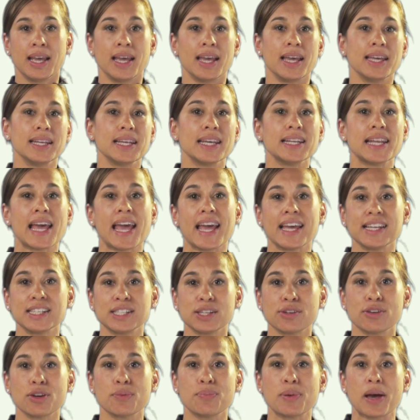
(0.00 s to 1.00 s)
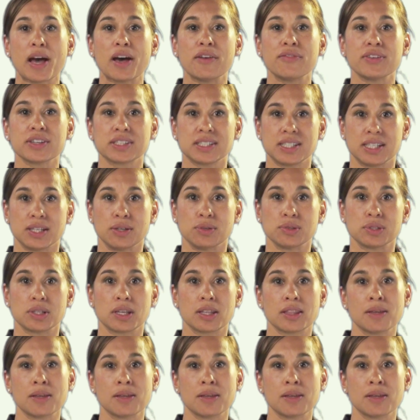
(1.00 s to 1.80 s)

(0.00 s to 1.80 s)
In an anterior pelvic tilt,